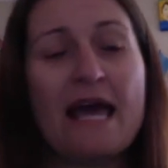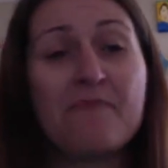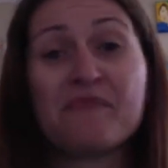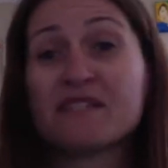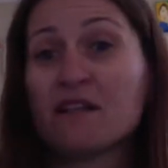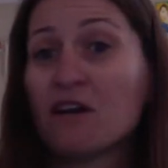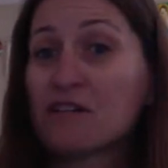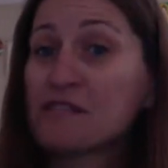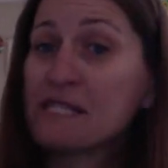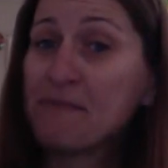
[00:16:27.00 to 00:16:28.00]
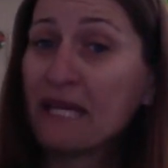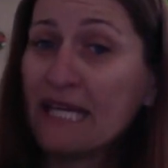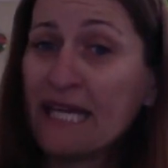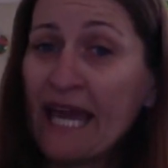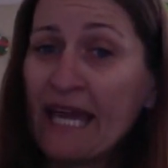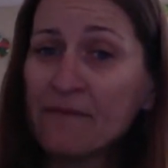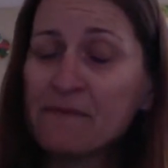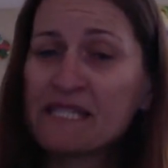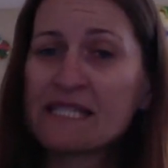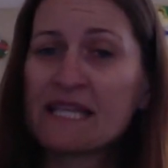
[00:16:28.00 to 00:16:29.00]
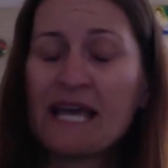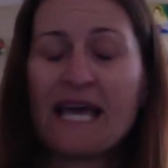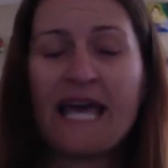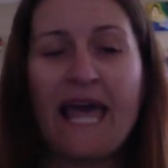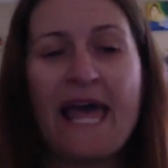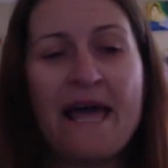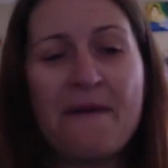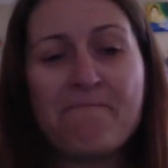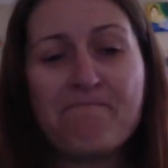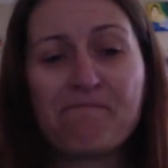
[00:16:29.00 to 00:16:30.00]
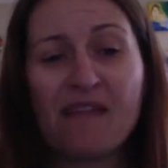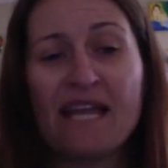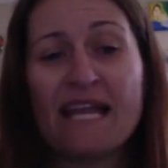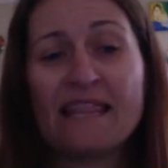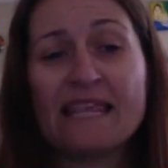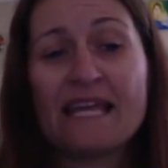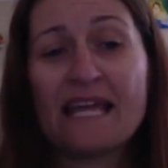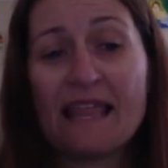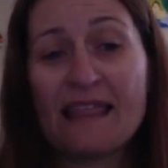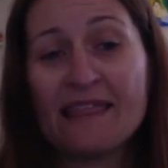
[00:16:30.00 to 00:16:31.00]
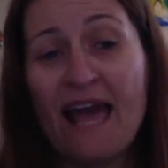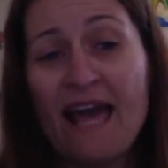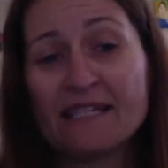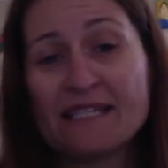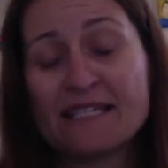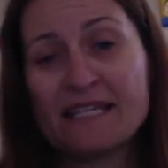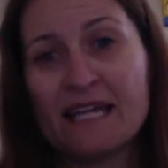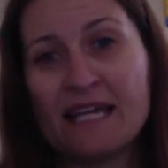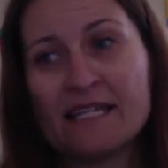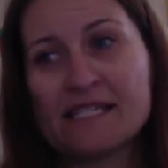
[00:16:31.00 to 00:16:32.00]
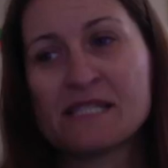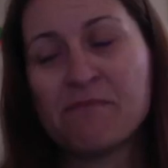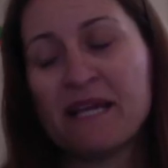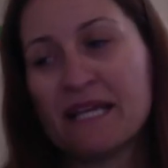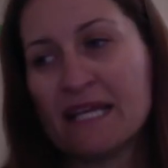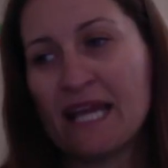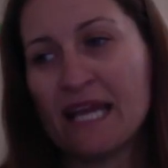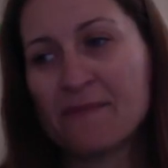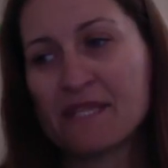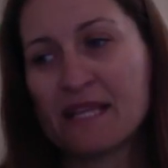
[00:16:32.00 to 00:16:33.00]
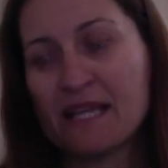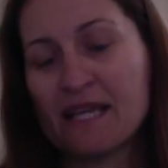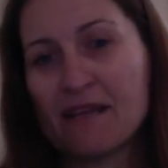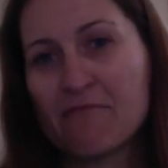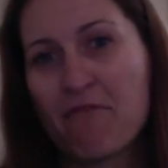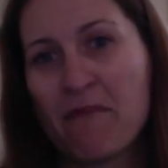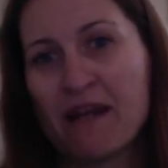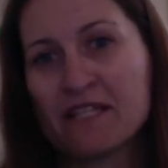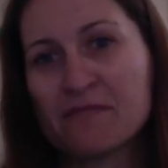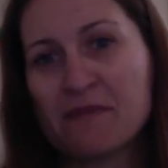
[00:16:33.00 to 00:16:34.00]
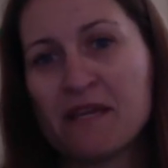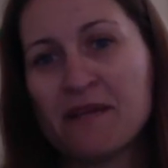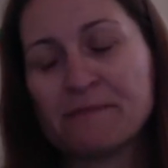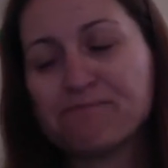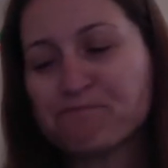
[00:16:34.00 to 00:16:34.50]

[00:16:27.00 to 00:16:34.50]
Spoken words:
There's a lot of spinning games, and I think that the spinning games, I think it reminds me.